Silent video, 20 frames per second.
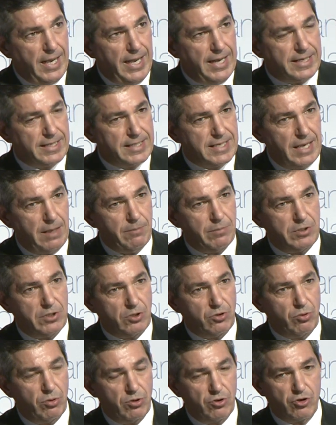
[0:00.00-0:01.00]
attempt
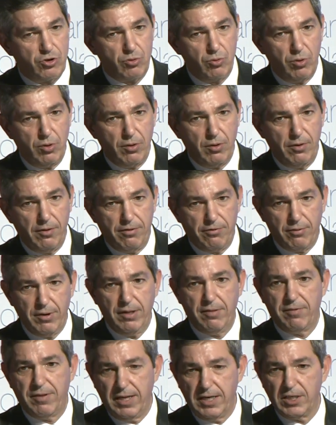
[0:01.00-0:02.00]
to ensure
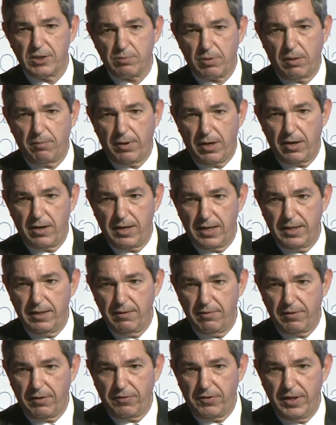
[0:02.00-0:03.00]
three things primarily:
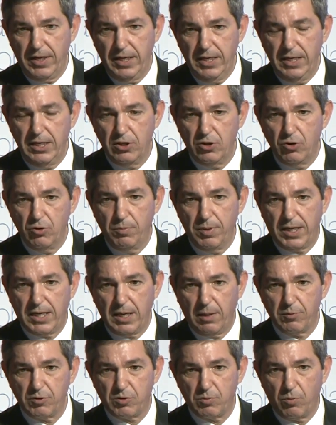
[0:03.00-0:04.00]
that the E U
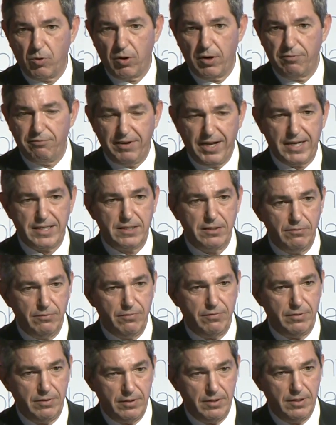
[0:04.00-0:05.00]
becomes more
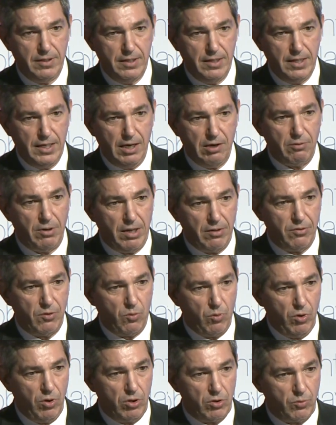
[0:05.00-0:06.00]
effective around the
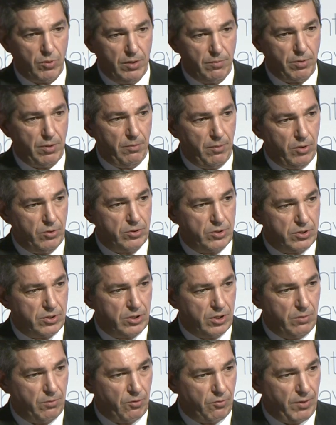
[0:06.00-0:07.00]
world when it promotes
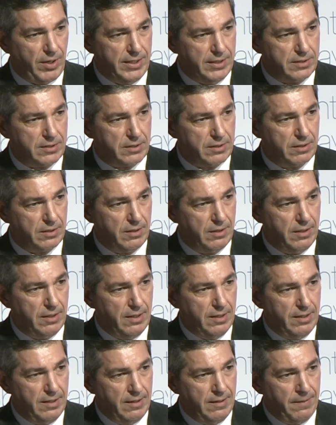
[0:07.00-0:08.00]
human rights,
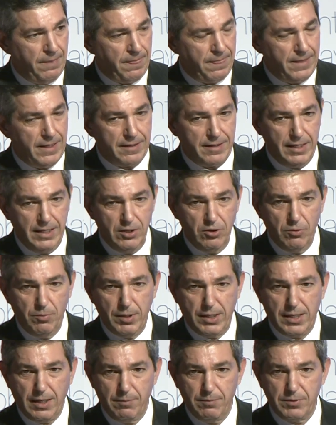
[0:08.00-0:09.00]
that the E U
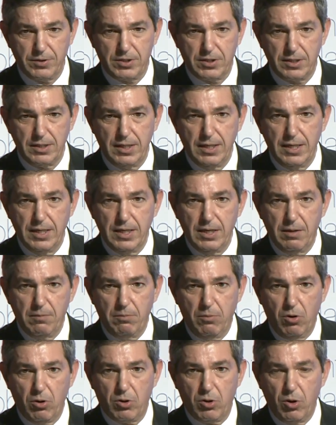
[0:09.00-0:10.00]
becomes
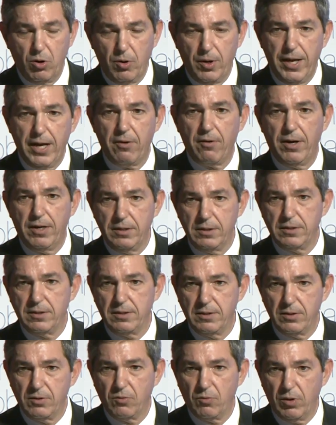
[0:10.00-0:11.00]
more coherent
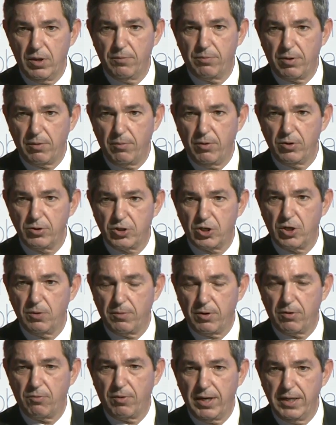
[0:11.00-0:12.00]
when it promotes
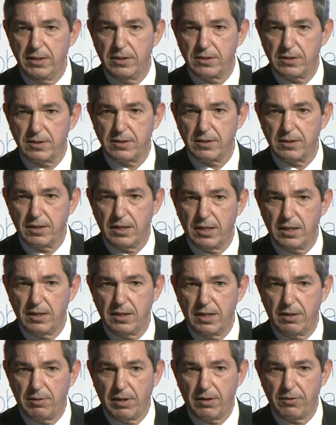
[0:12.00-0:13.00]
human rights
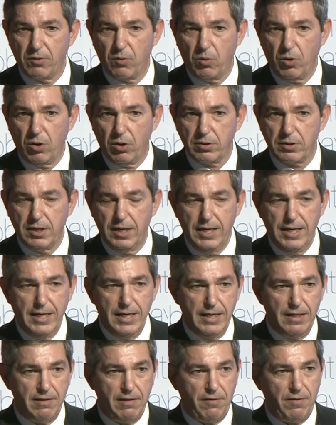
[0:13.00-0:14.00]
around the world,
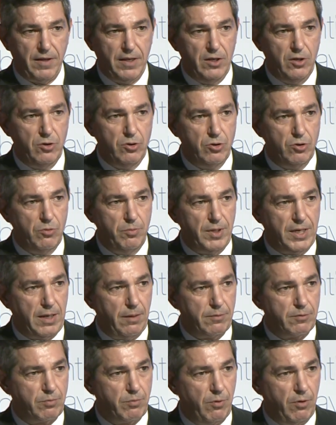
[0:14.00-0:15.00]
and that the E U
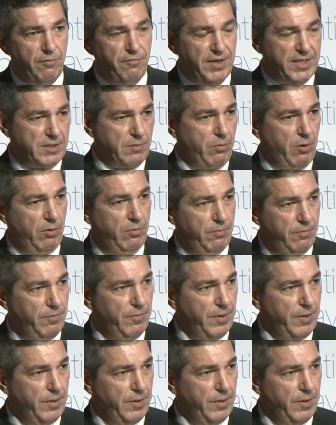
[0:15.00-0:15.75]
becomes more visible